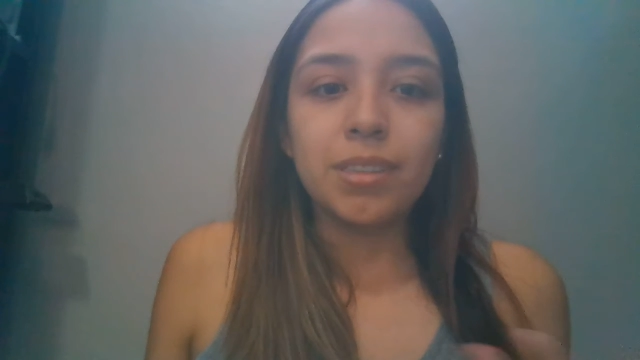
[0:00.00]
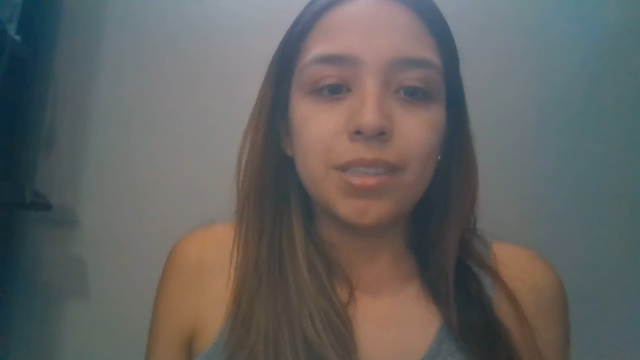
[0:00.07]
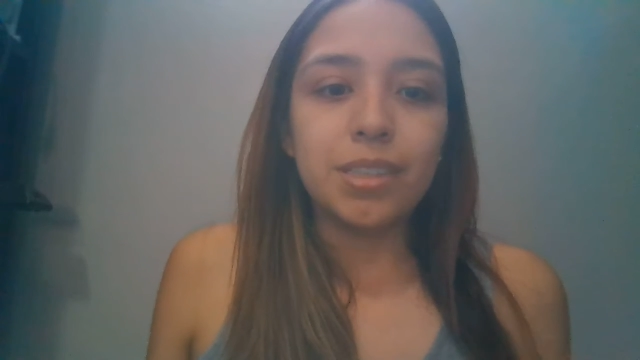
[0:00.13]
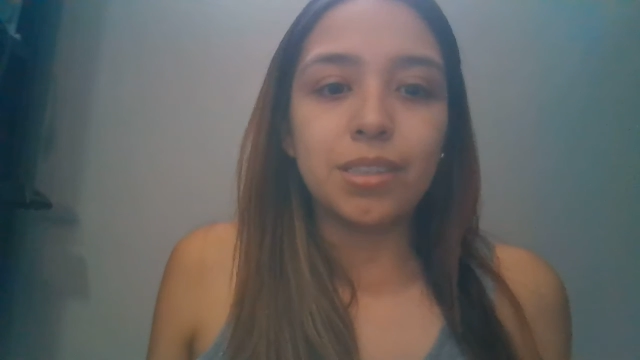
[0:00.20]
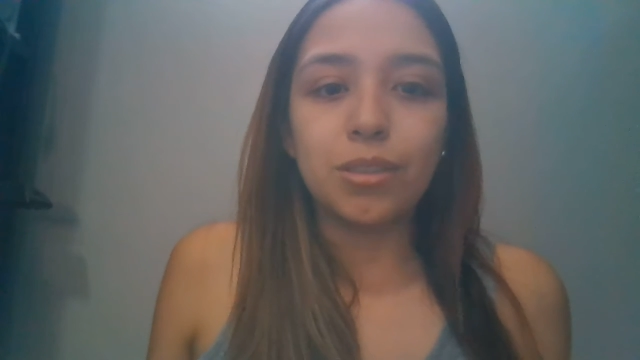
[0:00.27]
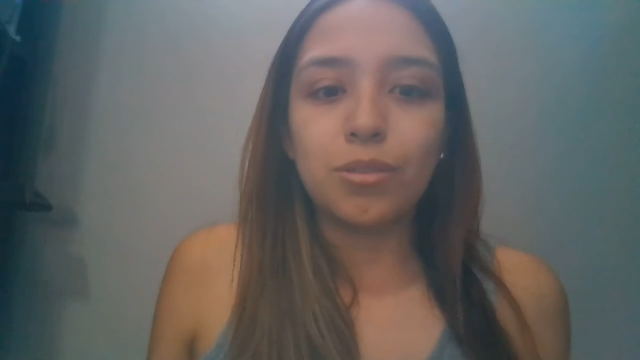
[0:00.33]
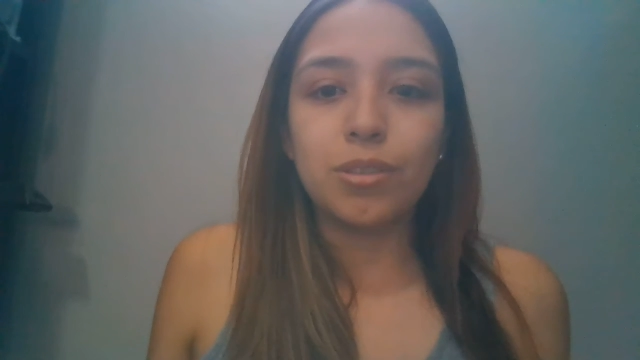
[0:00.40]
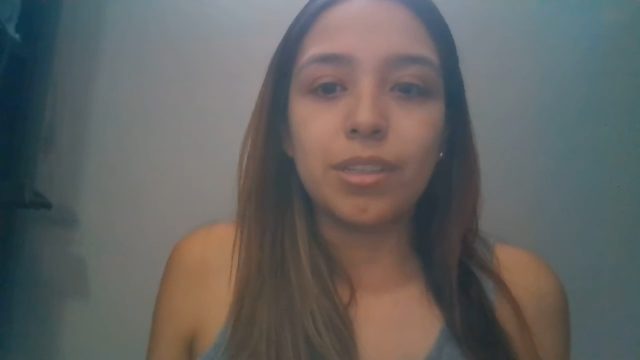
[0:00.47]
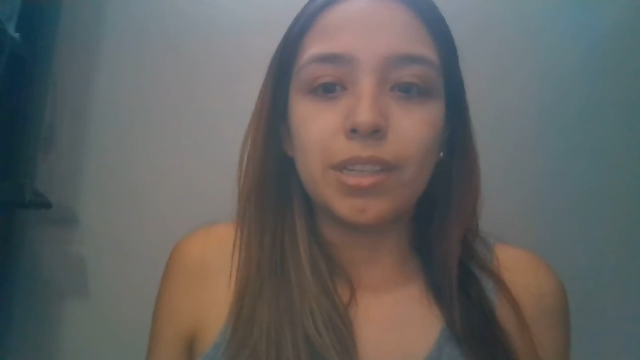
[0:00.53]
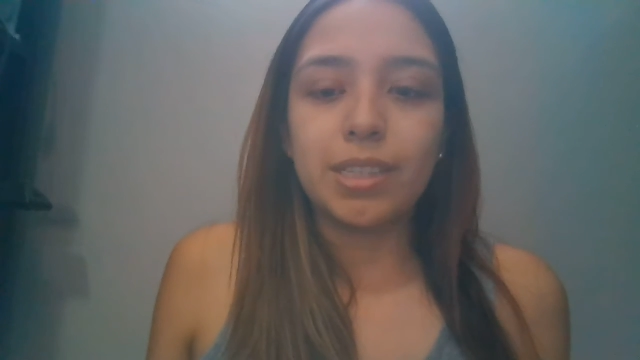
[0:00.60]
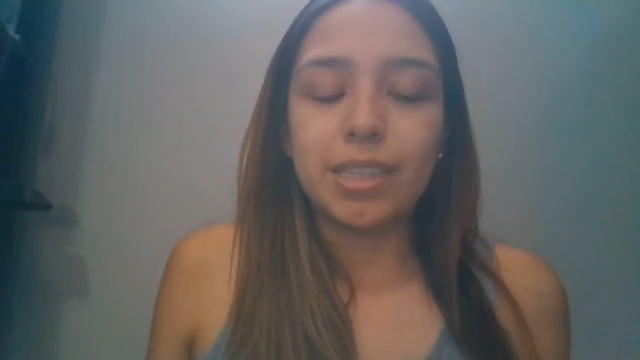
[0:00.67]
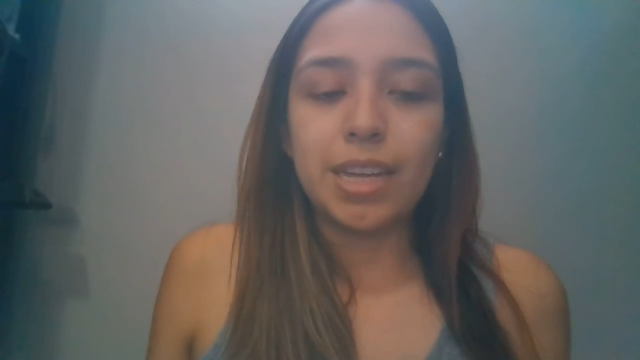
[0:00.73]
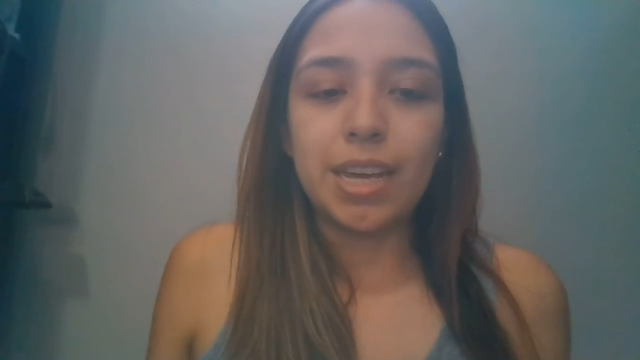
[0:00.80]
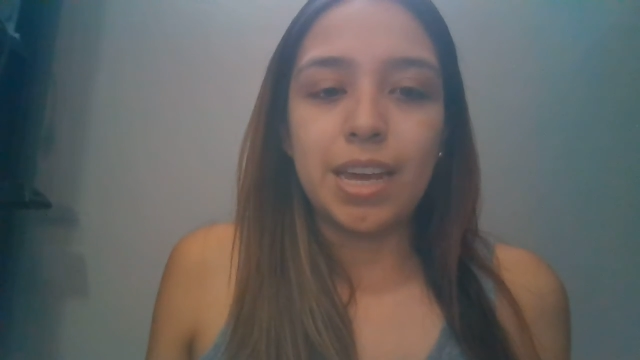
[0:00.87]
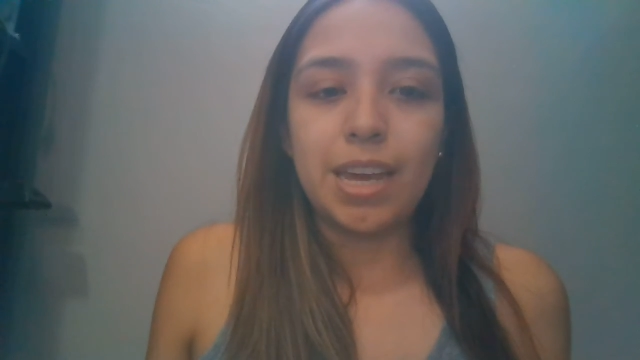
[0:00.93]
signals,
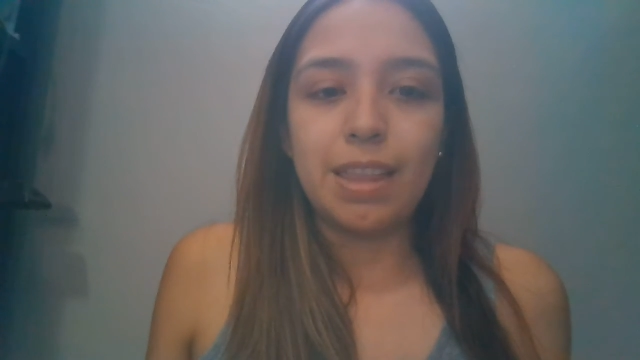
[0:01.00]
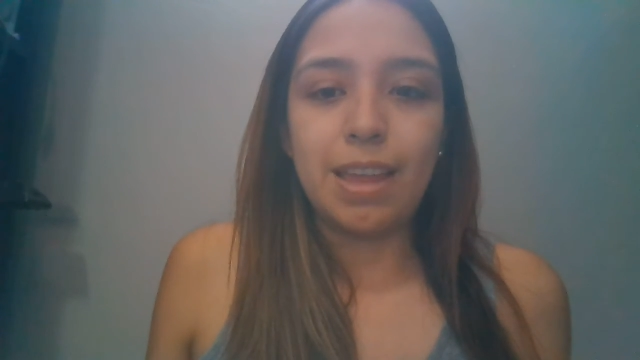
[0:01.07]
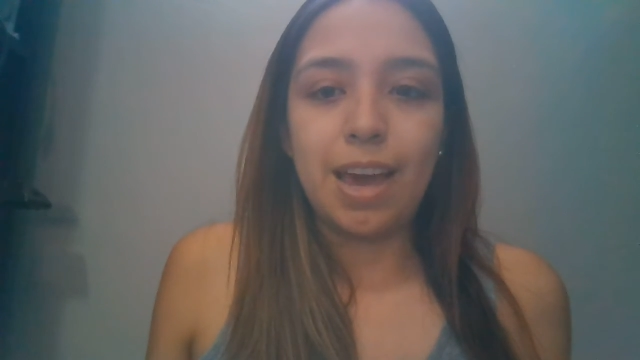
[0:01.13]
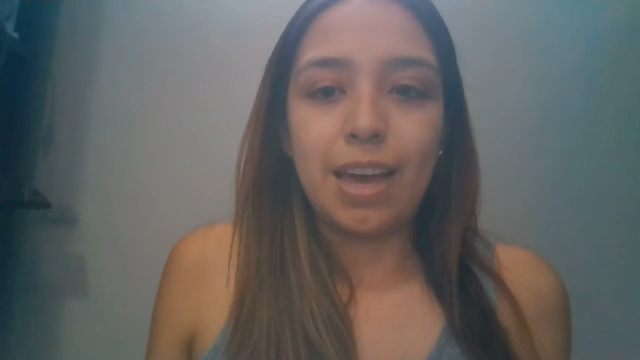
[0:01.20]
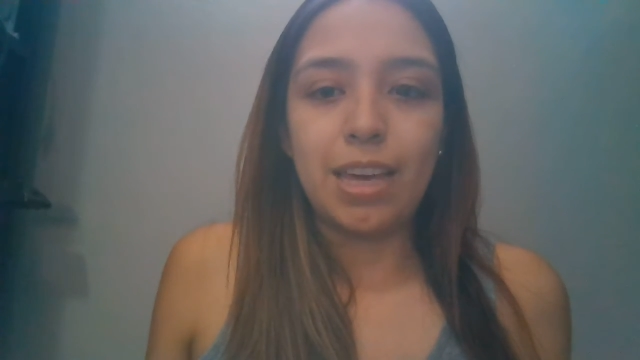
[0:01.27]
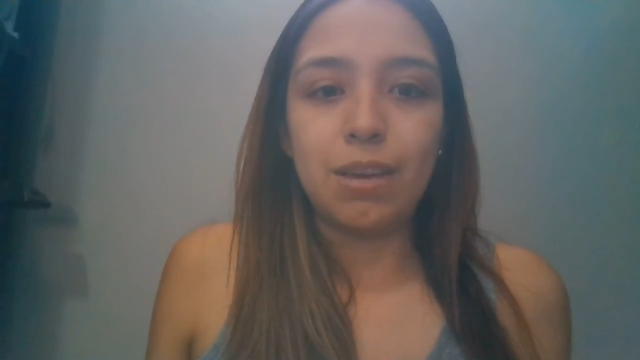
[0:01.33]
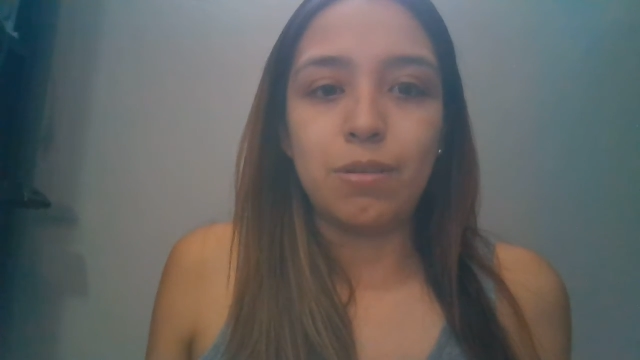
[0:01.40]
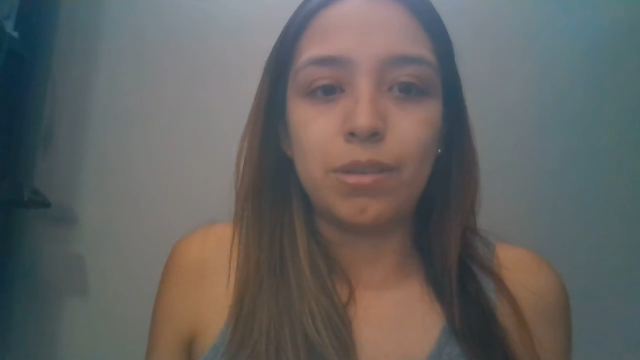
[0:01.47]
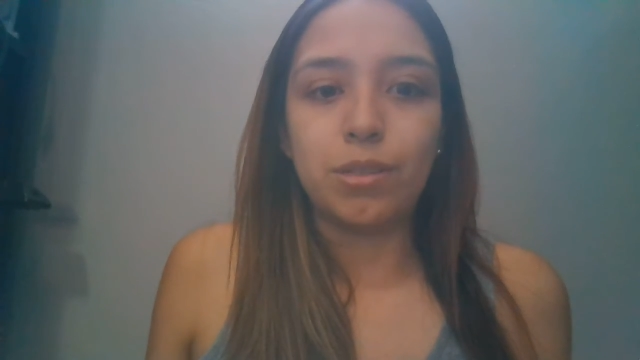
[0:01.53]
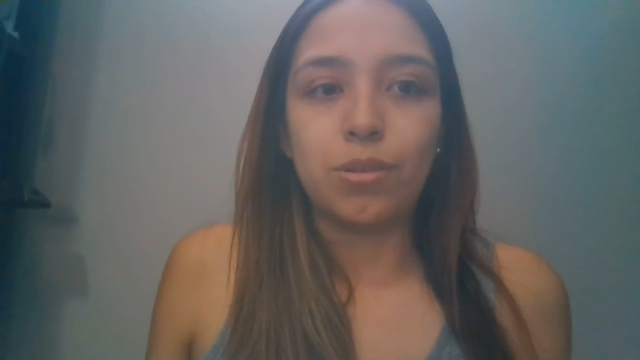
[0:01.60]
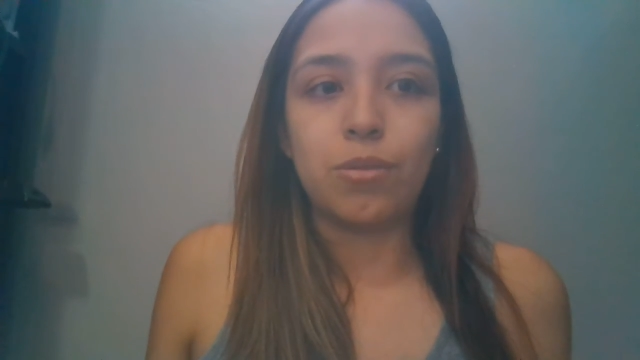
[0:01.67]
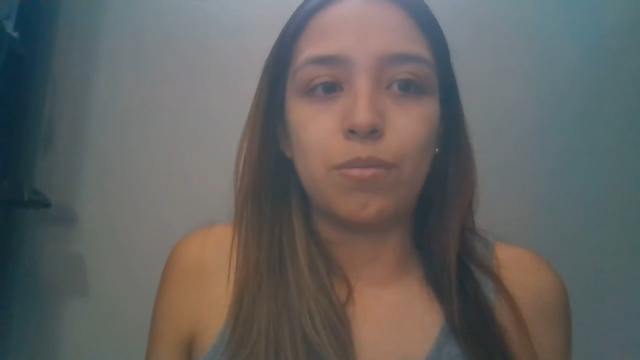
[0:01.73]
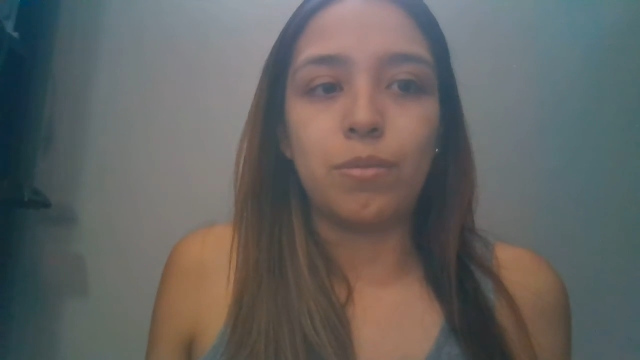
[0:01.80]
let's say, that he was